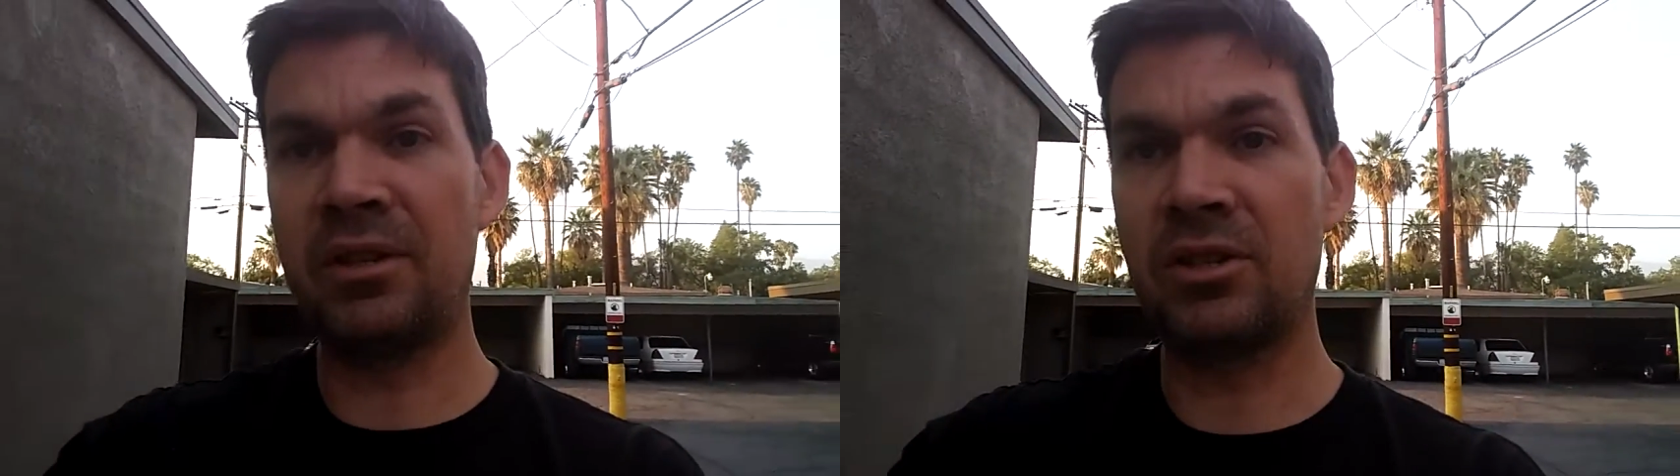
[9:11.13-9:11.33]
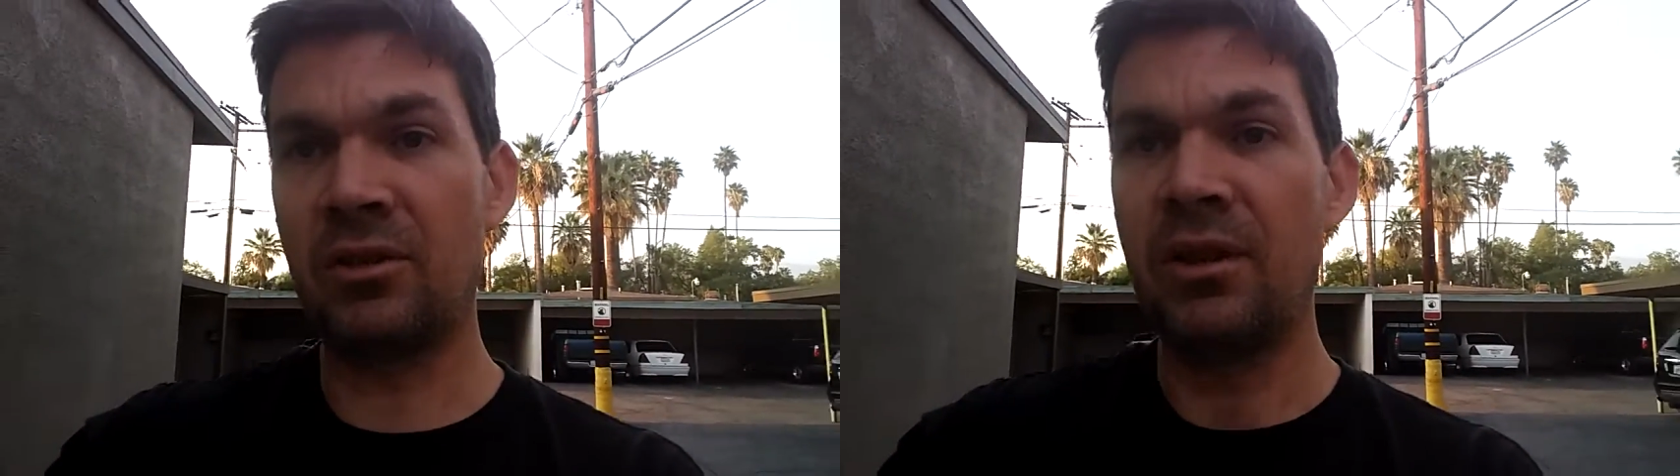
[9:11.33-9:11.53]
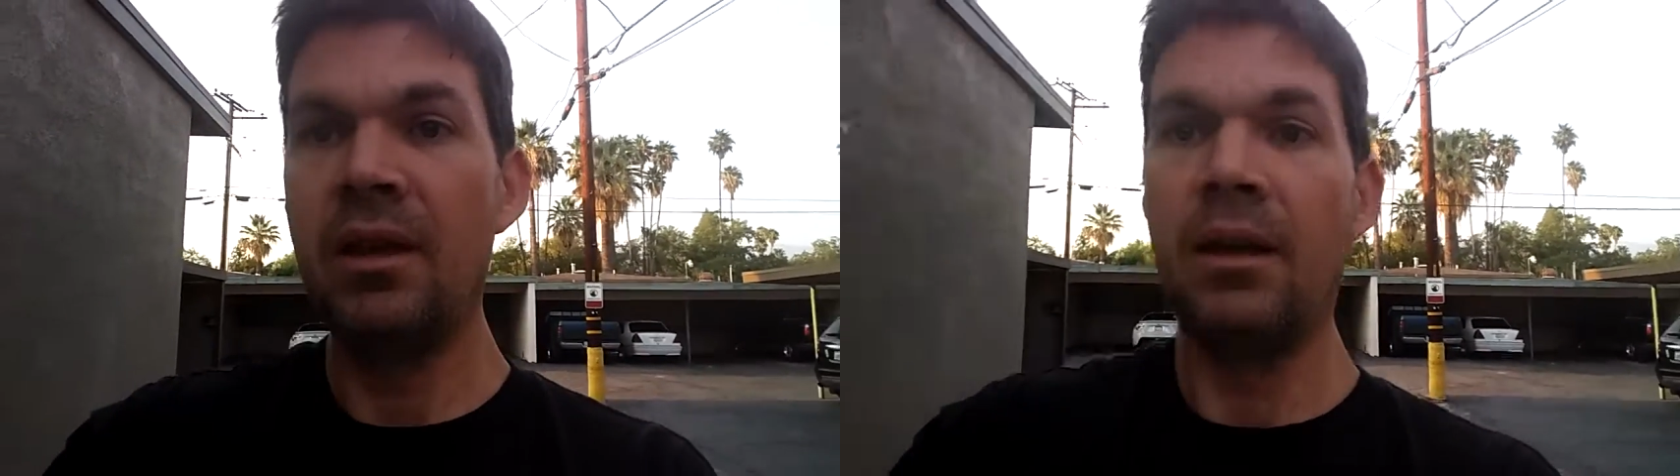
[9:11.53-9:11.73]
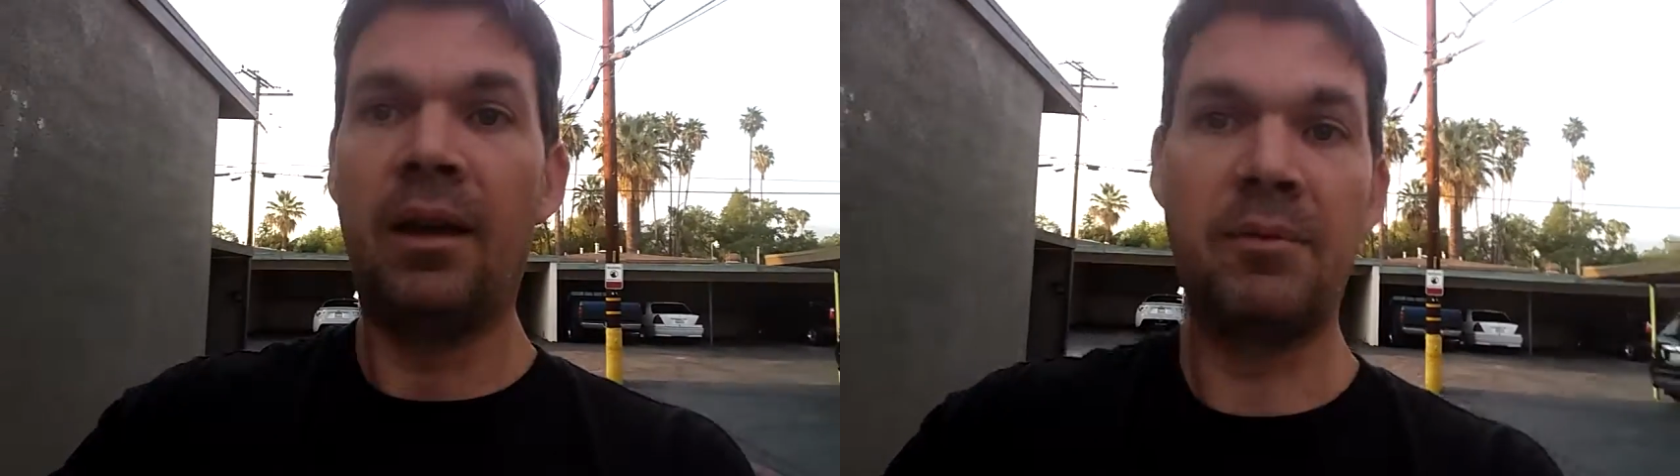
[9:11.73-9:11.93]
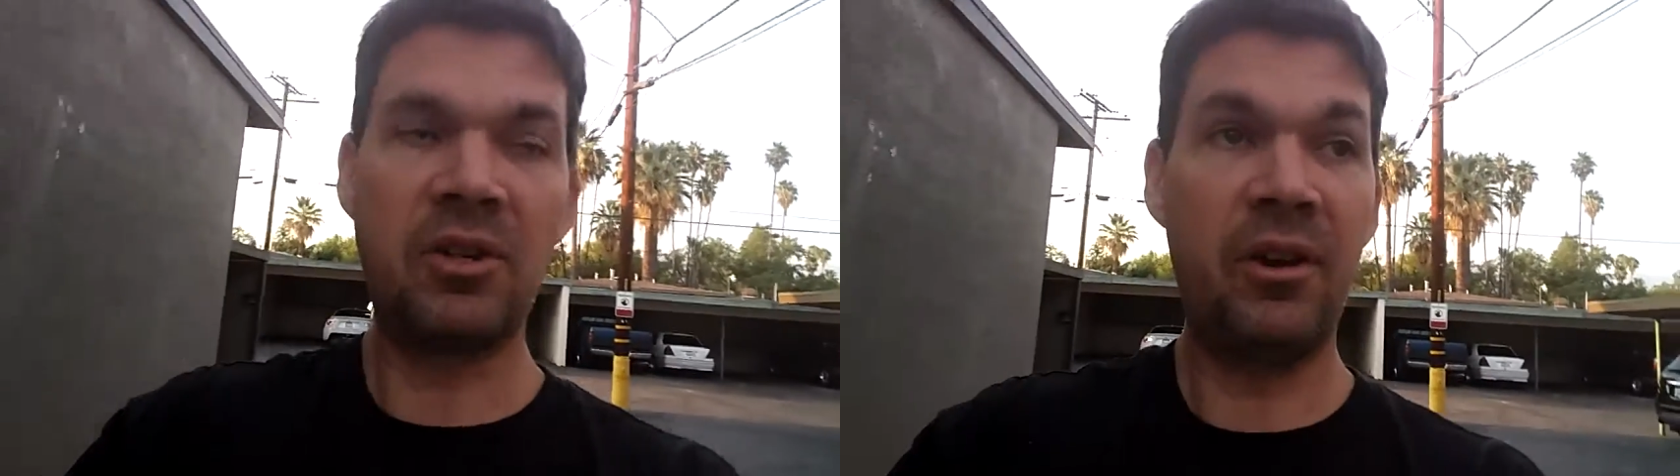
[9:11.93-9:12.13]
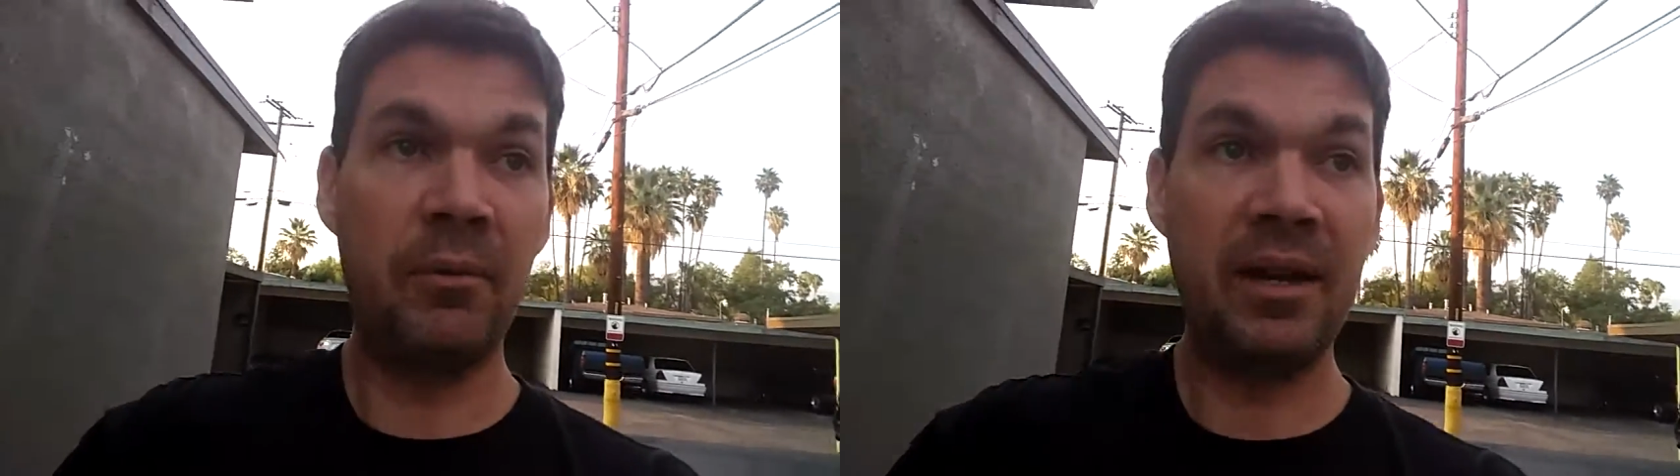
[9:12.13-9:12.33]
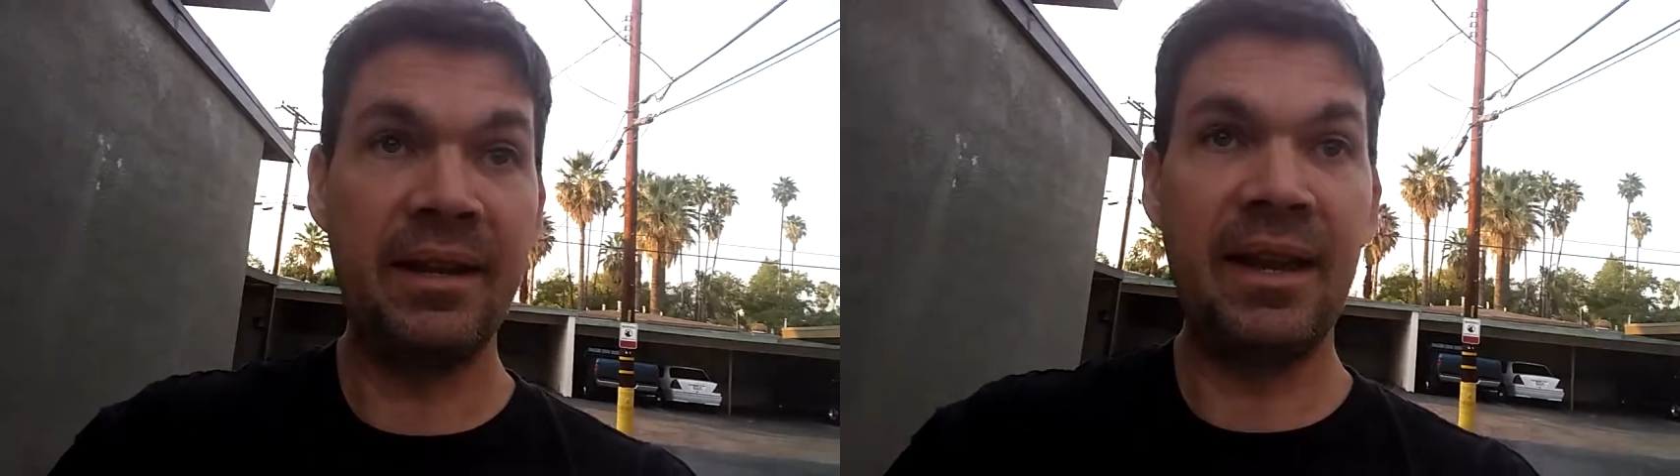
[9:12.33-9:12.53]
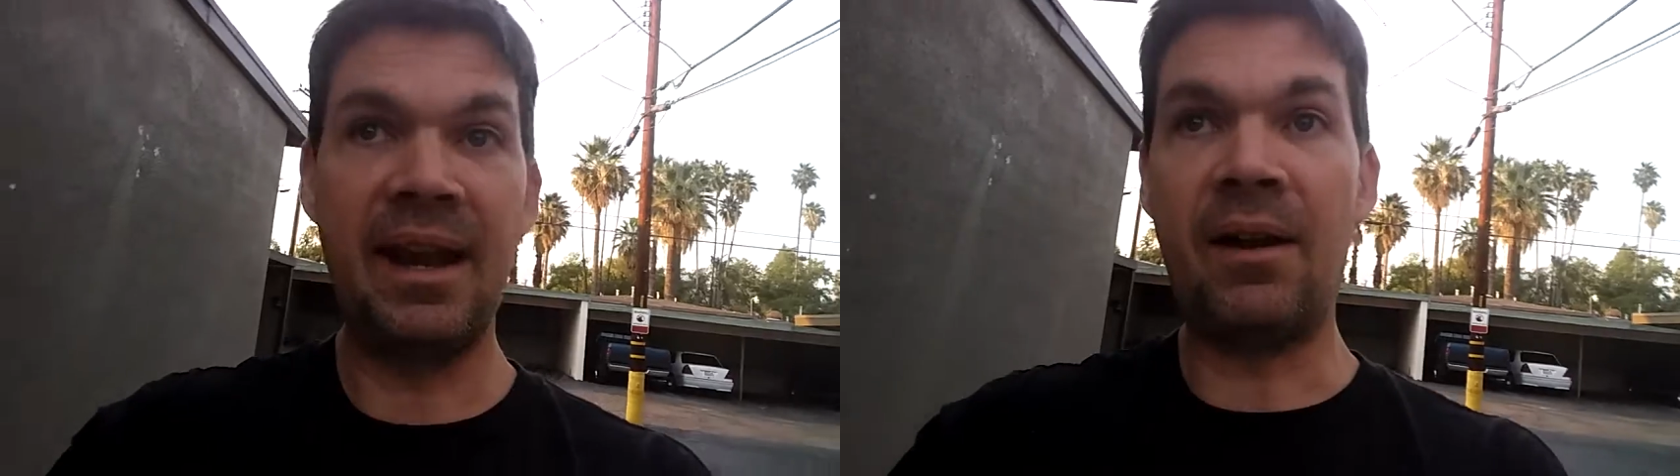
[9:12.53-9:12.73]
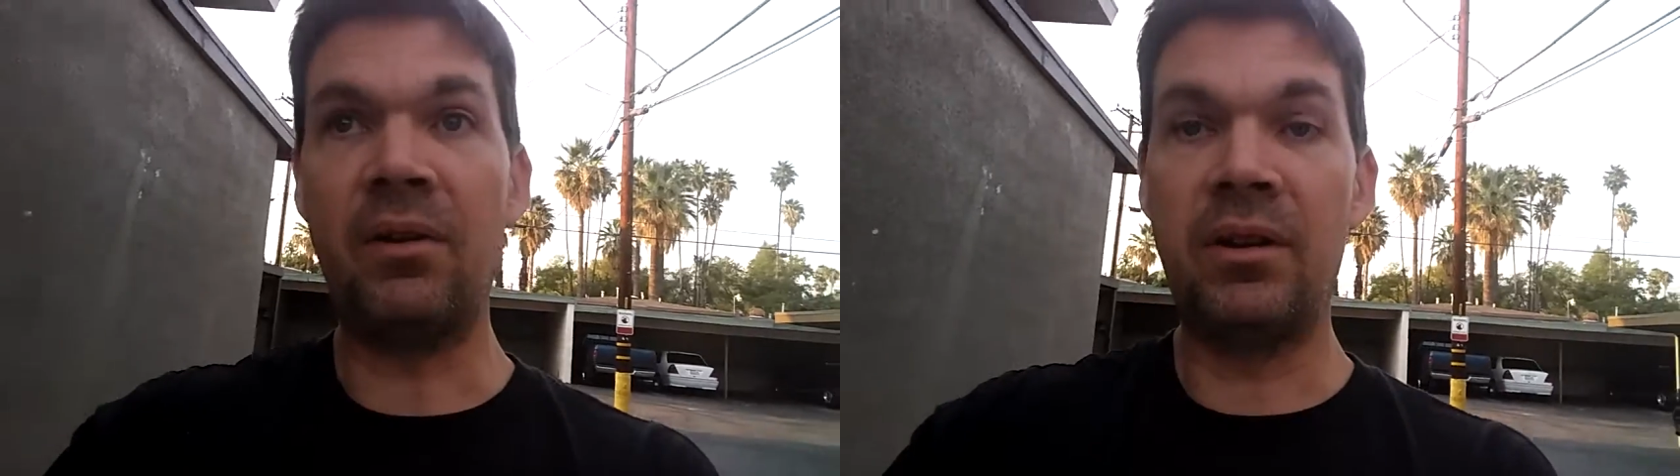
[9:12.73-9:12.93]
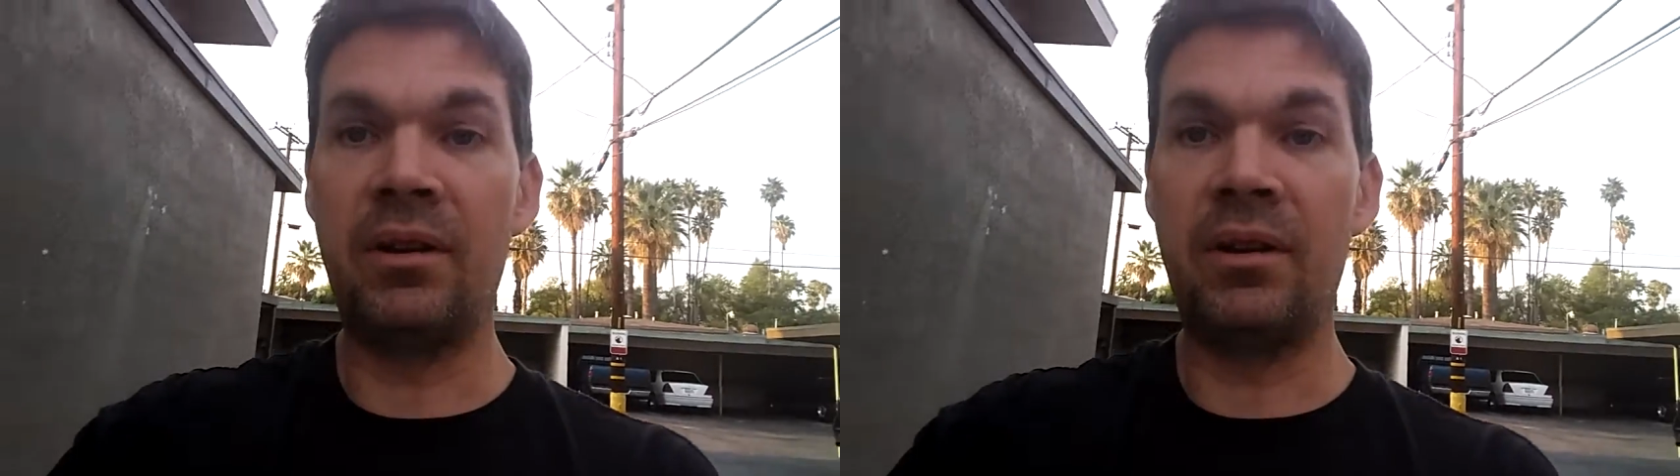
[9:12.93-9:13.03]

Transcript: So I'm sorry we didn't get out